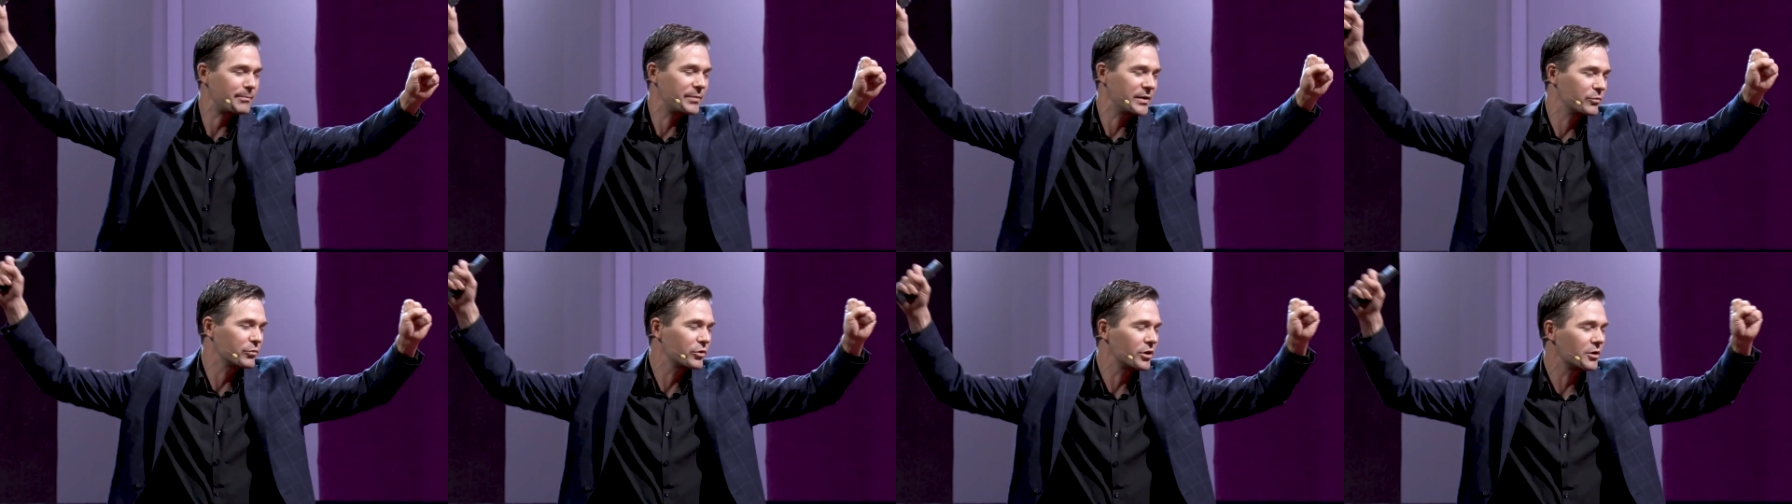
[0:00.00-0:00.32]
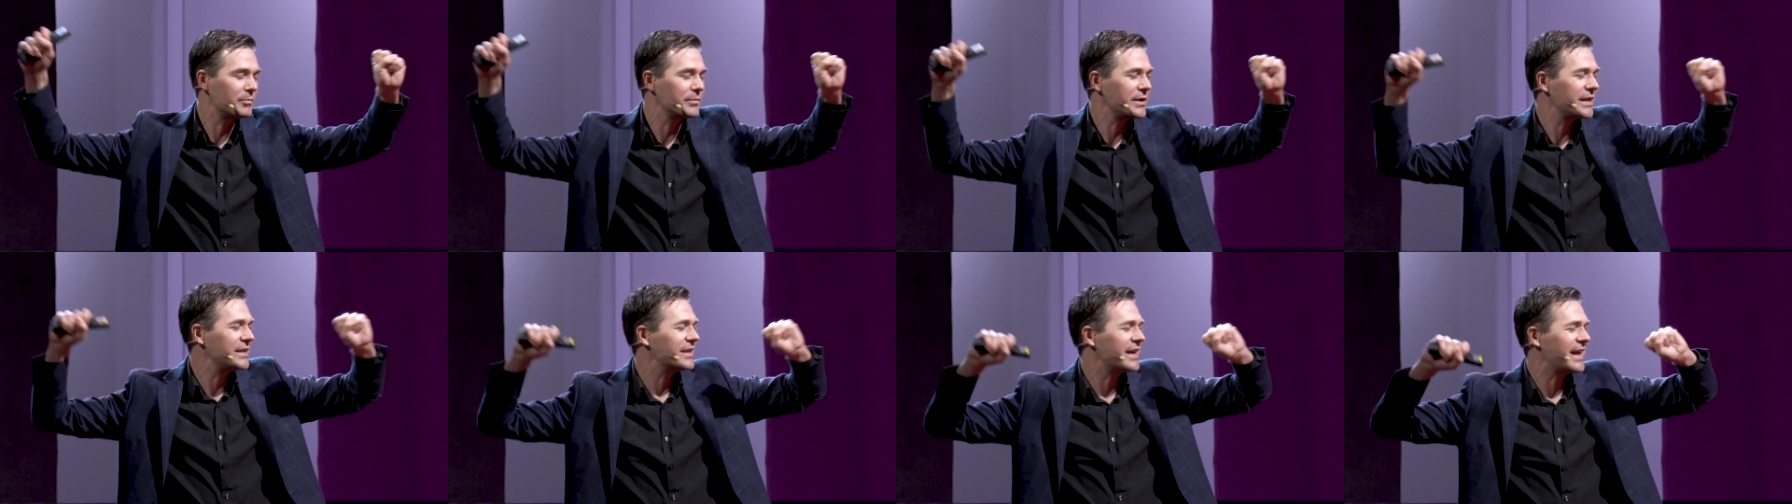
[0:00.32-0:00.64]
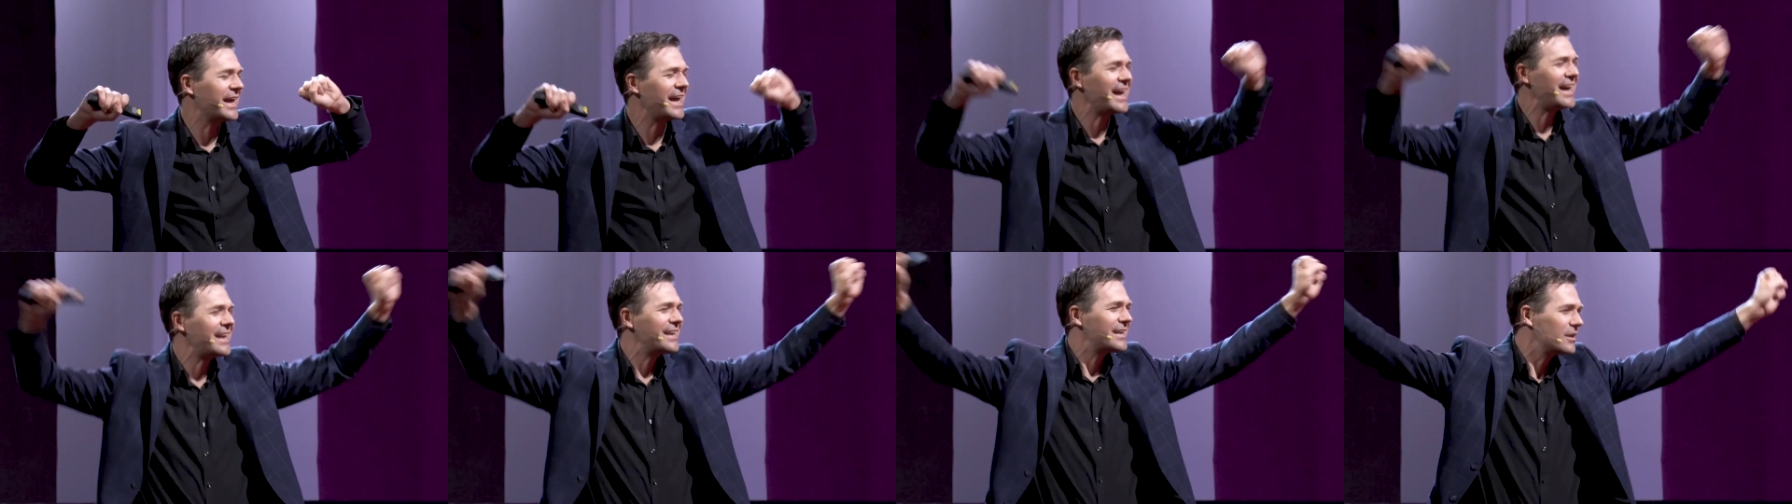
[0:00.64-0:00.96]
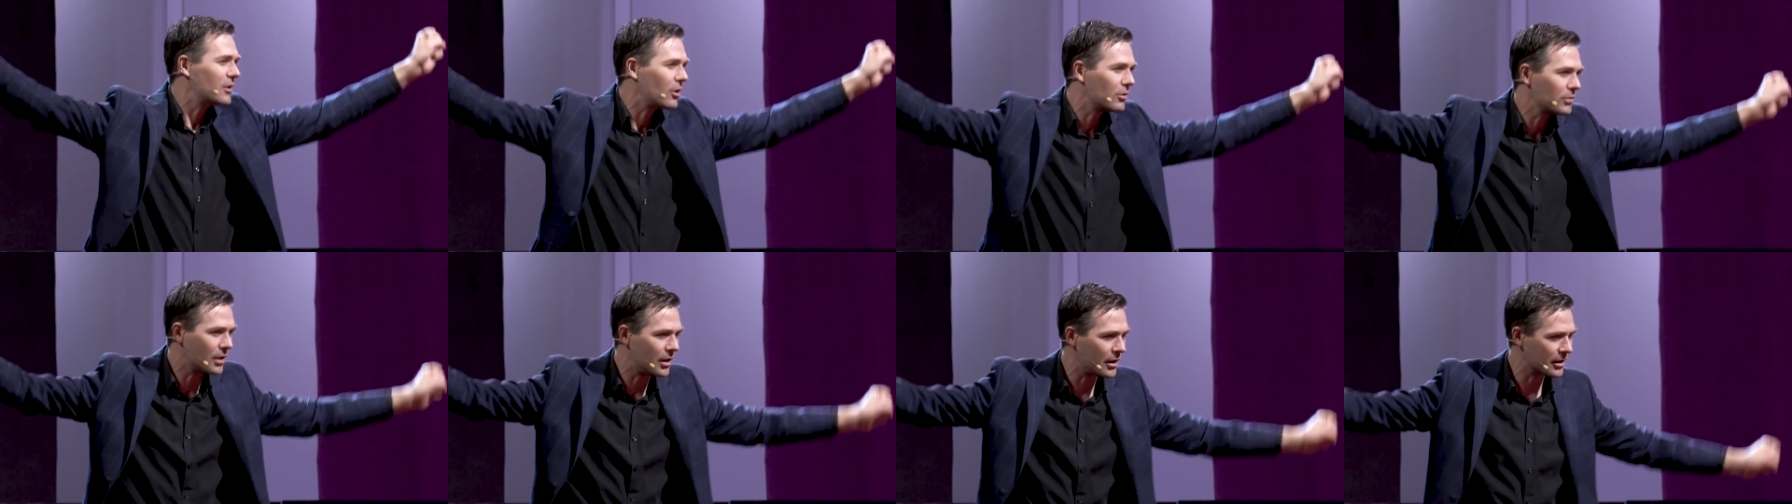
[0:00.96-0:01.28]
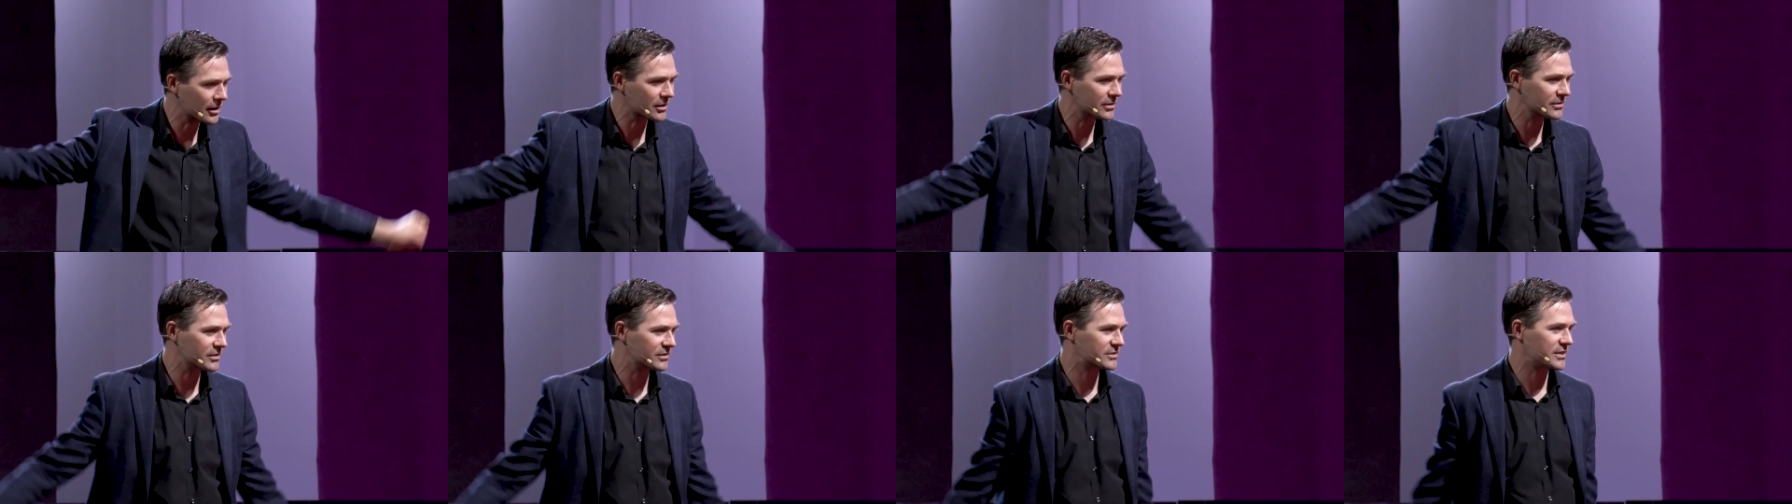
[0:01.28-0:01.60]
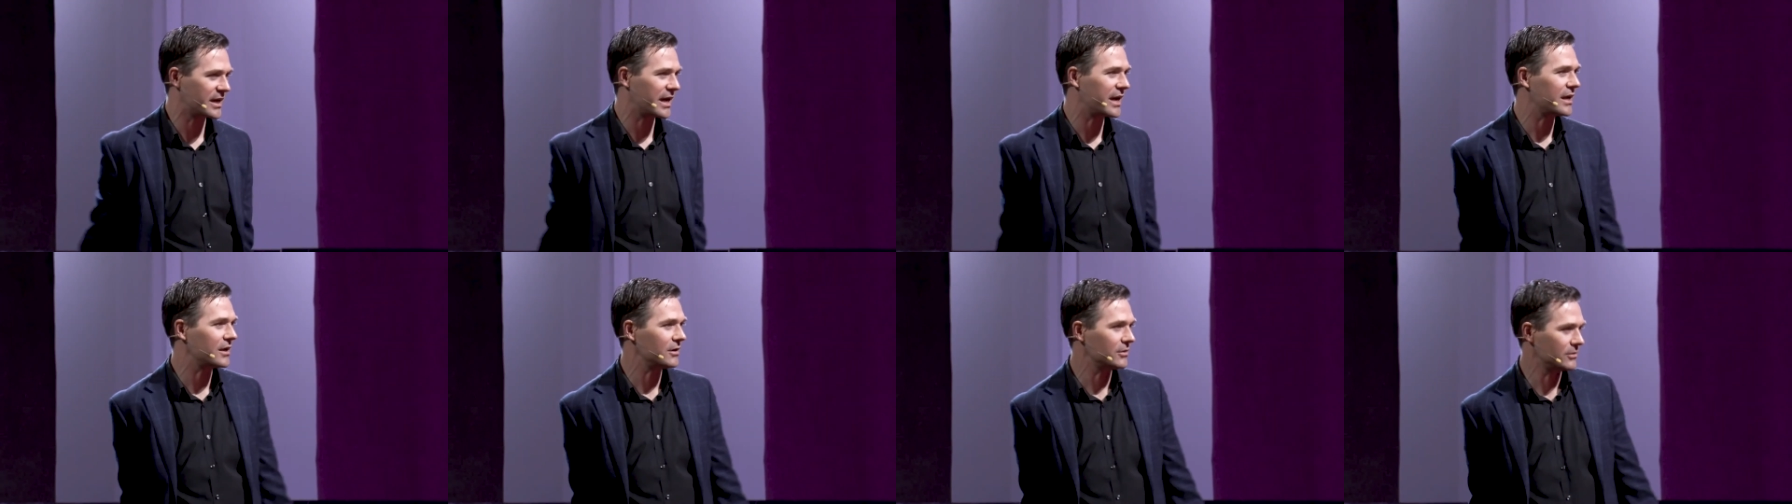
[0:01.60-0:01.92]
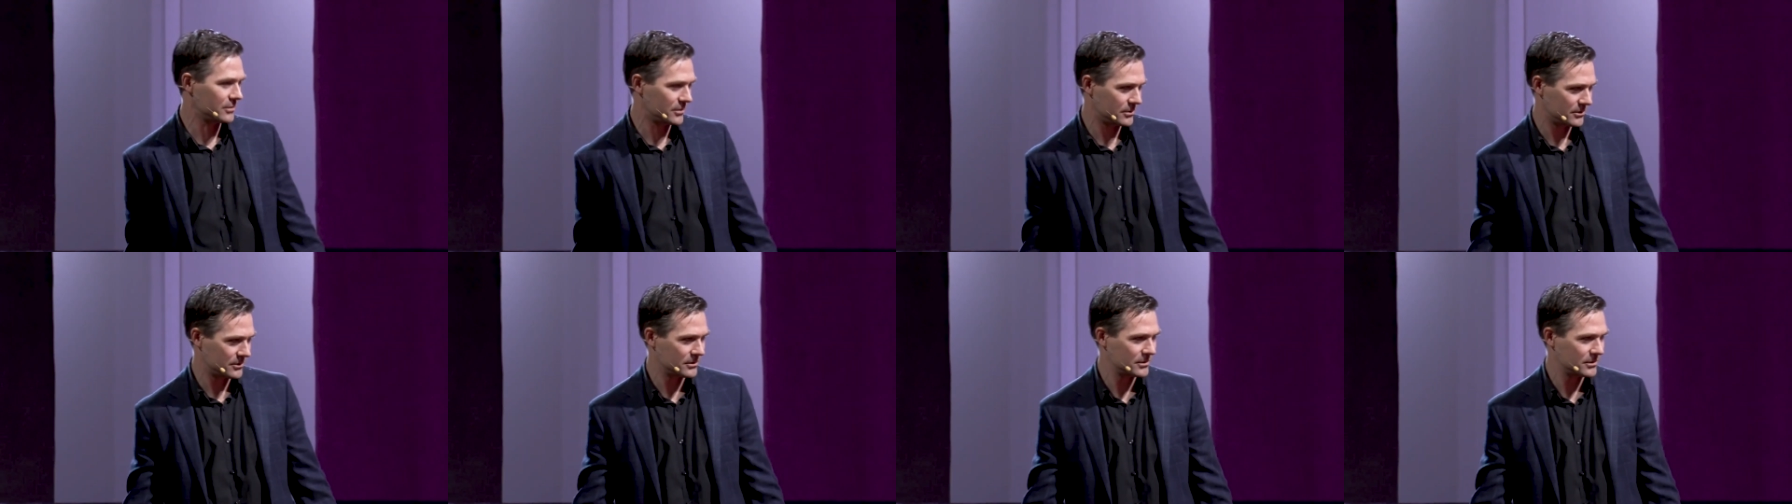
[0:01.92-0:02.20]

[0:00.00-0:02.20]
and we'll be the head, and no longer the tail.